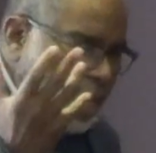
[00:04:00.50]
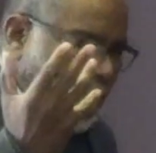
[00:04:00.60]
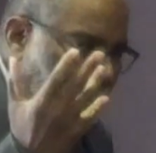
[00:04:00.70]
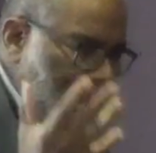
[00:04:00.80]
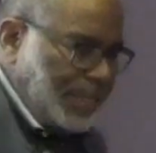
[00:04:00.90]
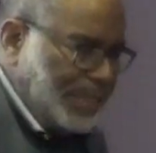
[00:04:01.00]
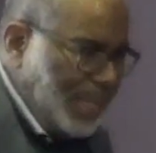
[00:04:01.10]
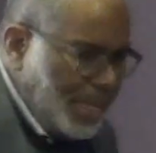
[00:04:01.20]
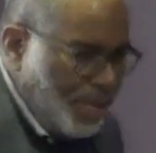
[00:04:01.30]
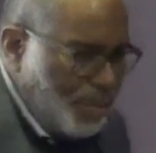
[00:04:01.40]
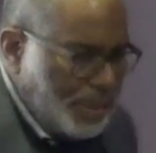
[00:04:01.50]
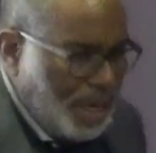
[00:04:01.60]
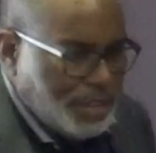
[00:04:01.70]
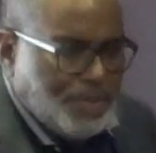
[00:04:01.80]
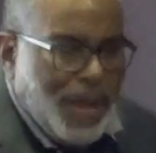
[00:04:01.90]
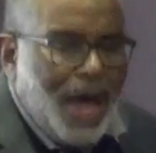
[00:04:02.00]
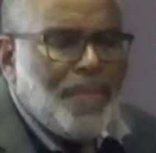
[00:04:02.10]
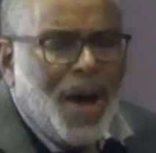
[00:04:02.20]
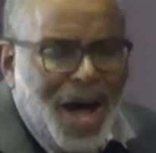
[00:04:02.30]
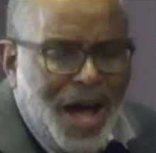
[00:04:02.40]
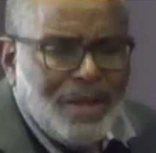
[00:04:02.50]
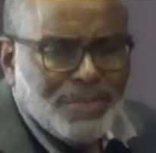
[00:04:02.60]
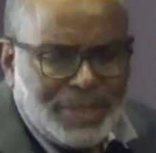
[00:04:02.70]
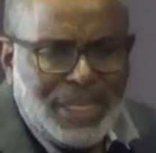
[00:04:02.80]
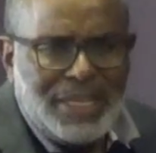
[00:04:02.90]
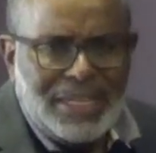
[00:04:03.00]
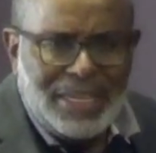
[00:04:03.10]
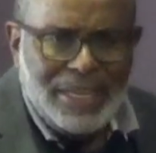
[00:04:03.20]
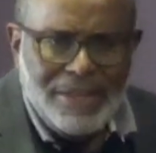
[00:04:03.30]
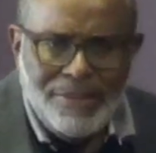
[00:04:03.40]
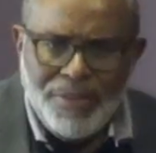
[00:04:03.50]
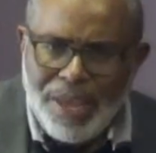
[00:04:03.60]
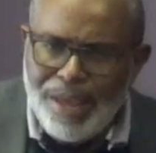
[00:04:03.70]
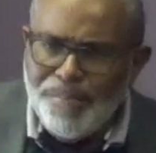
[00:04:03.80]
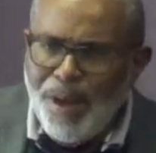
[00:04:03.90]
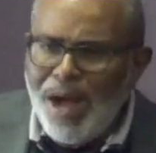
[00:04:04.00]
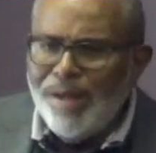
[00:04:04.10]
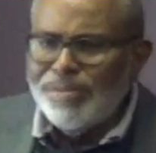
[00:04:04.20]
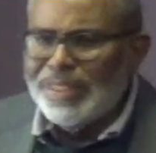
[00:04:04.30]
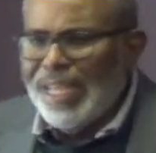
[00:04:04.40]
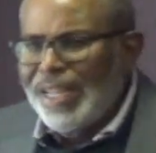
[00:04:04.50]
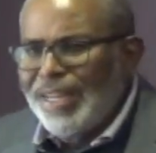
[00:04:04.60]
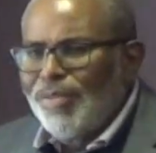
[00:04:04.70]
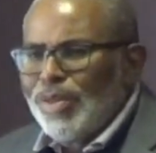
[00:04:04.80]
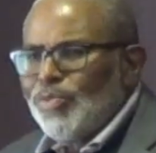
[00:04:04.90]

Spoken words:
last Sunday we talked about Palm Sunday. And Palm Sunday was